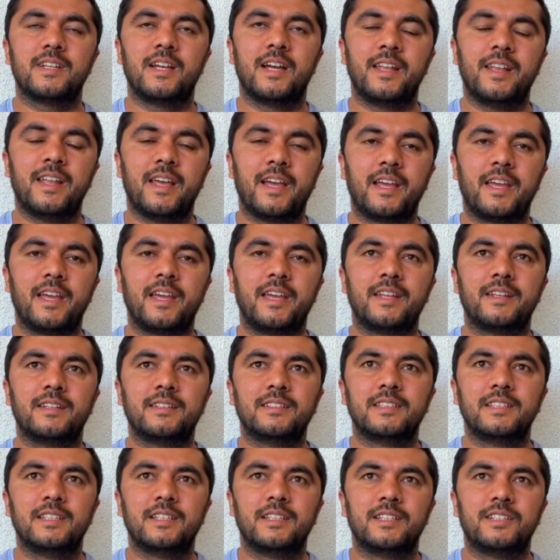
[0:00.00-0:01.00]
Anne again,
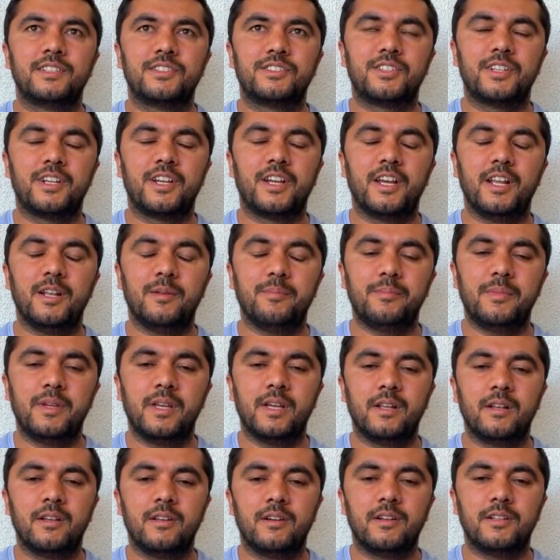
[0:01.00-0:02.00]
she helped me
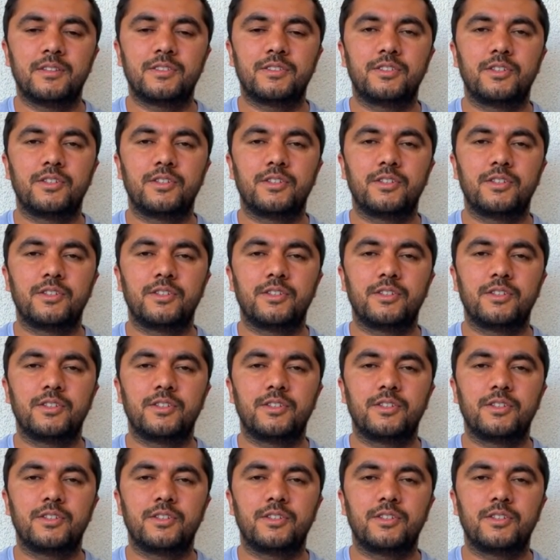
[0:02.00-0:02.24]
a lot.